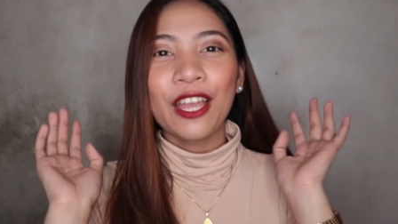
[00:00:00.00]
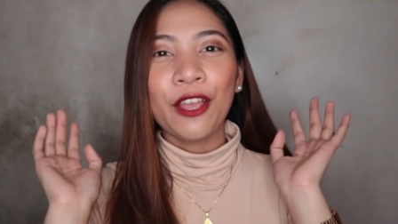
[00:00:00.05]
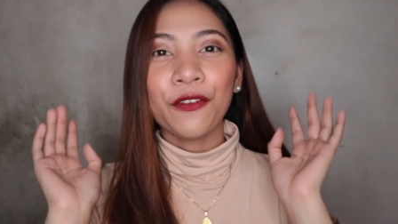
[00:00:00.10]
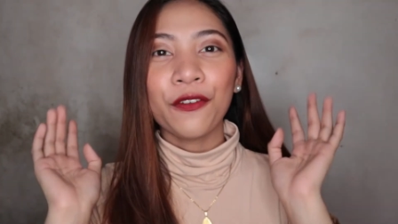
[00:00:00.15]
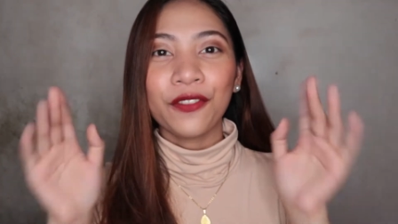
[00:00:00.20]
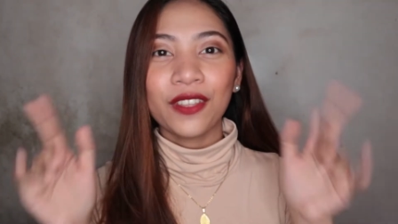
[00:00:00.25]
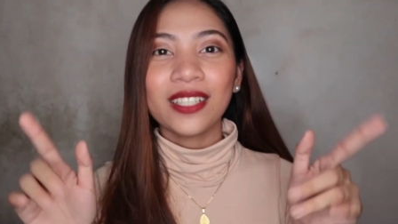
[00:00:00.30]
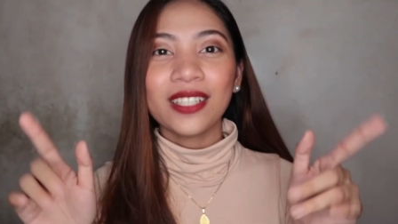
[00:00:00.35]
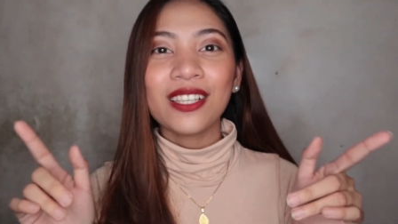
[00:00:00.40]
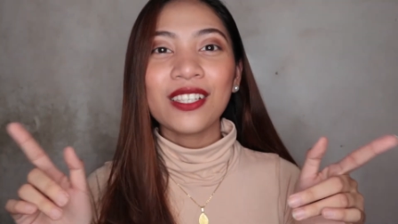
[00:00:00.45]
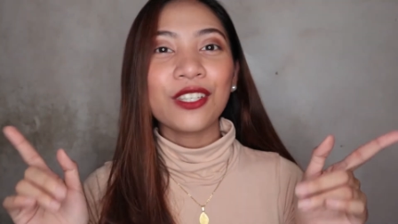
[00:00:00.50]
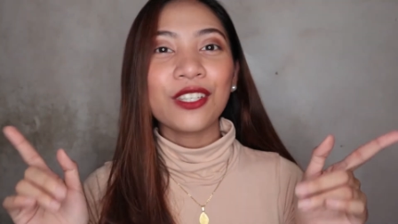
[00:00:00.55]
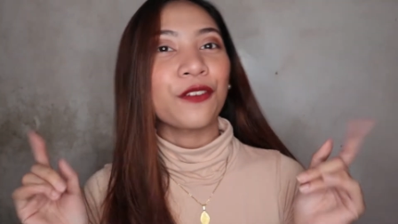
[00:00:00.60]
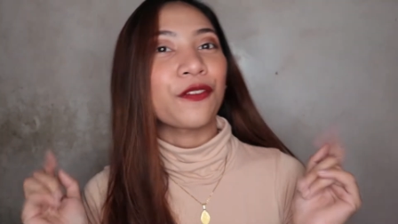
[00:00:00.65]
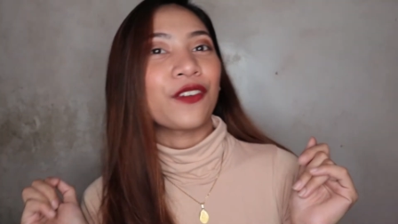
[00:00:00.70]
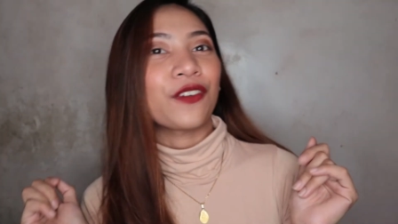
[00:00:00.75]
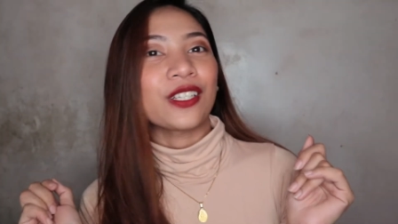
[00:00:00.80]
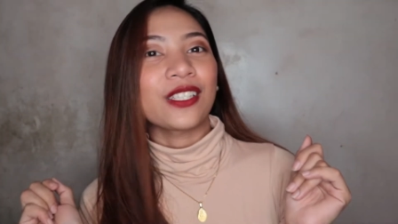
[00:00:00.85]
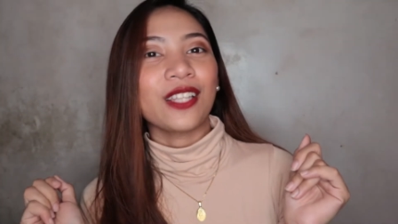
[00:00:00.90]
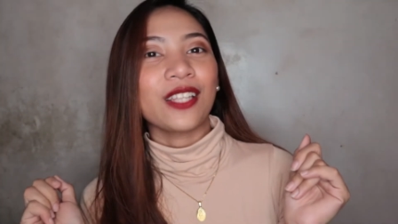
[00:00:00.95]
If this is your
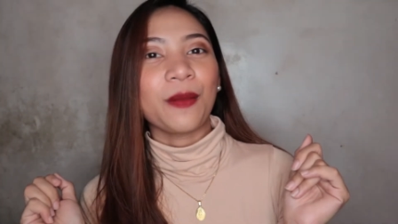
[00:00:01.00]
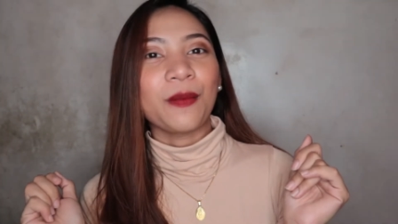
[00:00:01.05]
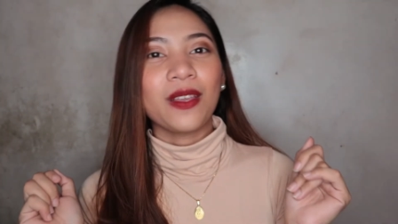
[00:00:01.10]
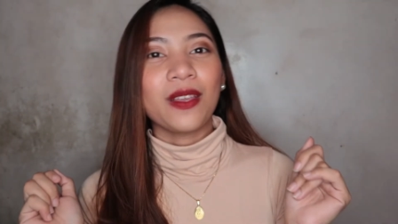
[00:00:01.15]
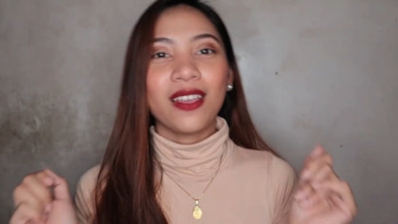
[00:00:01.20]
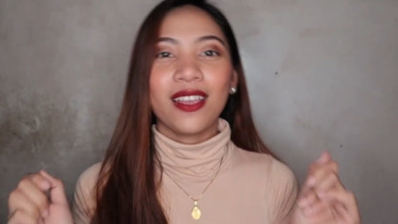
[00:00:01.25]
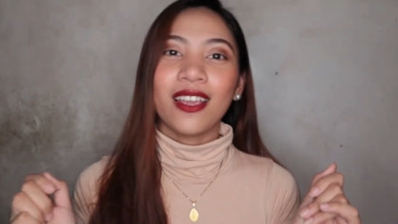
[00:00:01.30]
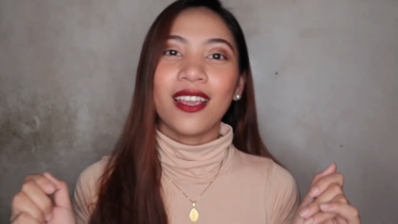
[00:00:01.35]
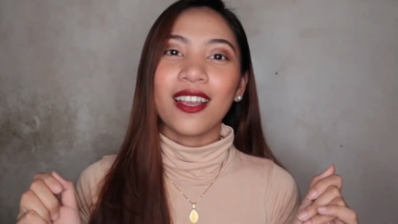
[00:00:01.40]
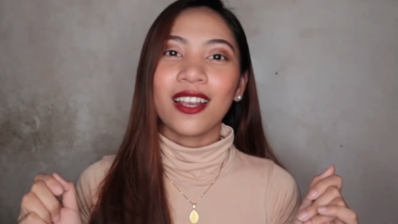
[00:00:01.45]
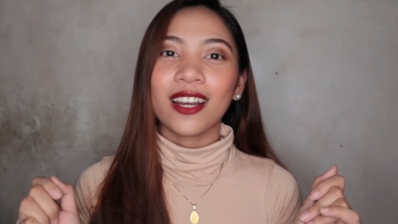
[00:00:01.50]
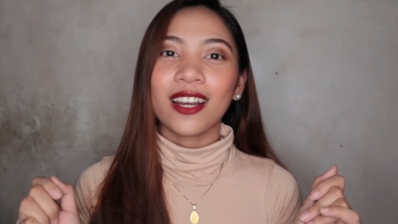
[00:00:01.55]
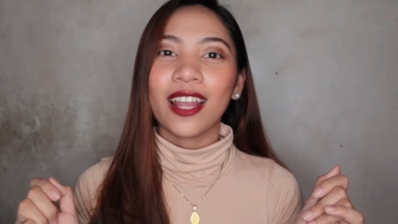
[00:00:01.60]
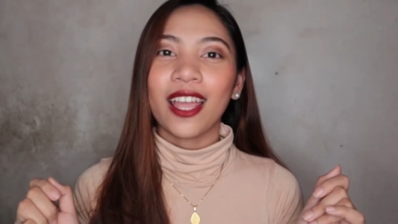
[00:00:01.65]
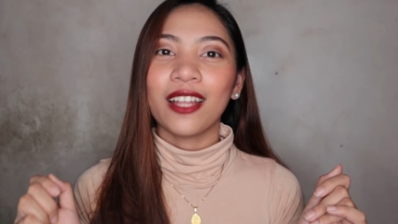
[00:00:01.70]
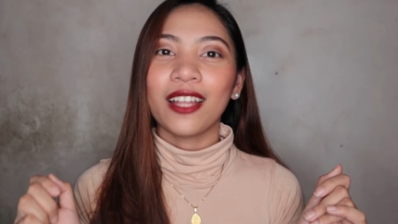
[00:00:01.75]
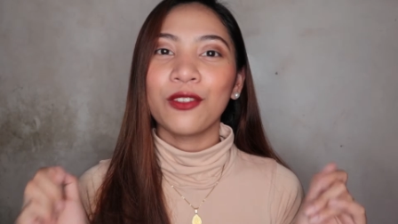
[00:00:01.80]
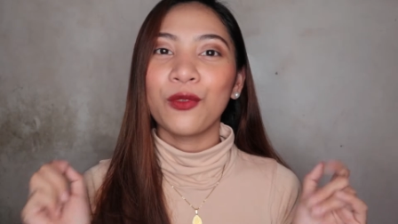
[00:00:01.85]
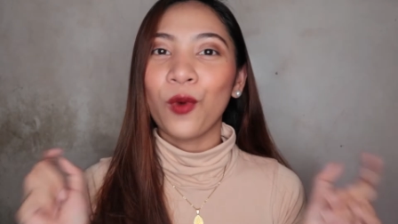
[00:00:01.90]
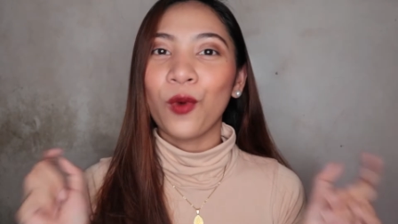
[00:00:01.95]
first time here
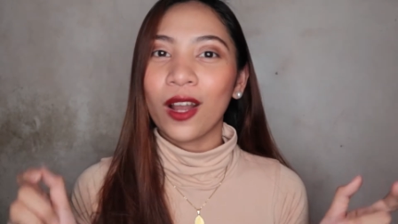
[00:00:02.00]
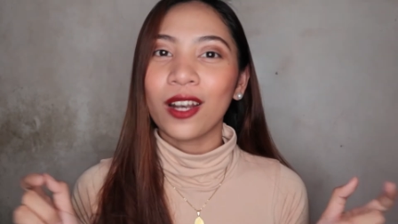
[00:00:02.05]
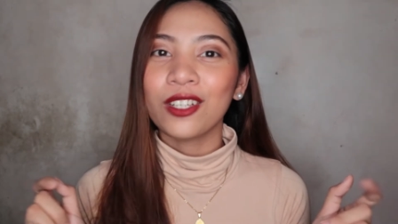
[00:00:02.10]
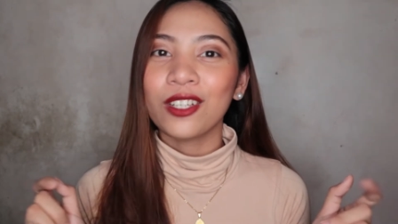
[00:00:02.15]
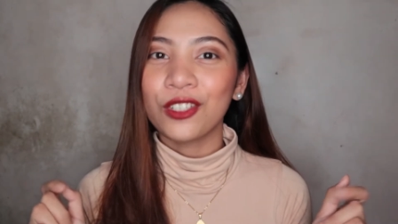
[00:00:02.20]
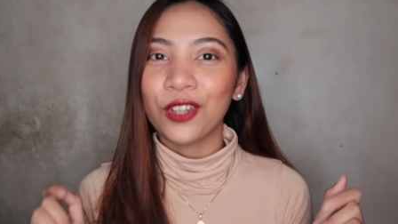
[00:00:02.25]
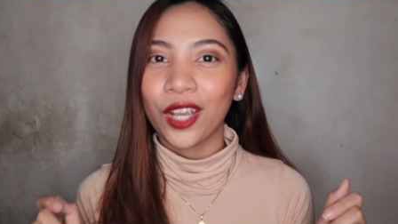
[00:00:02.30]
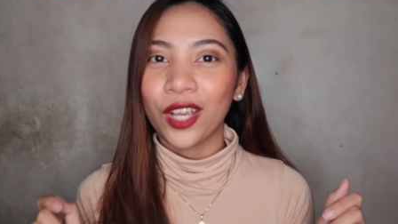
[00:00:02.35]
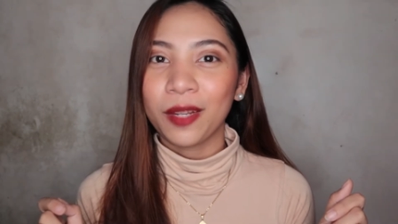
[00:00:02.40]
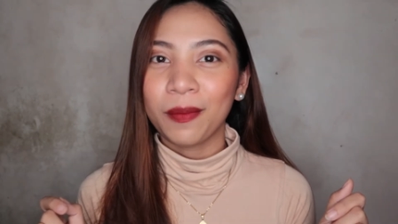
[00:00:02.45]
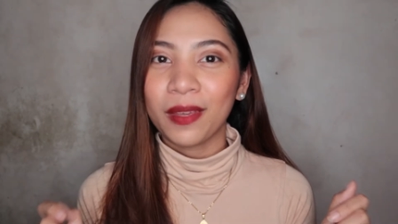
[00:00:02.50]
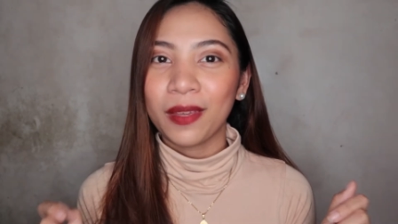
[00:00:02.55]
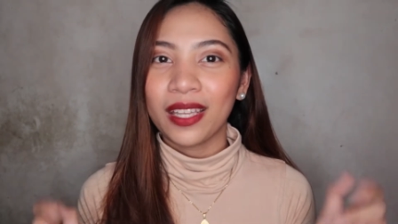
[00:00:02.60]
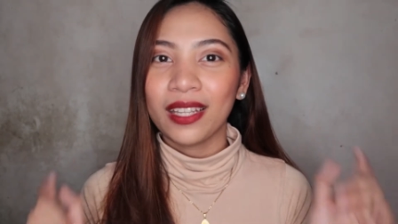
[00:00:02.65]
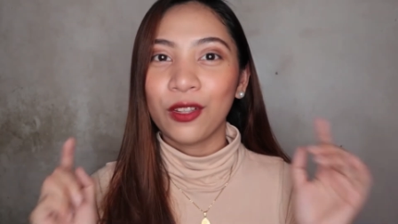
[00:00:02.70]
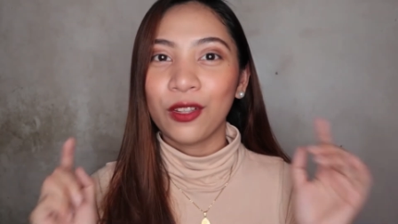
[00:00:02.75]
and want to join me,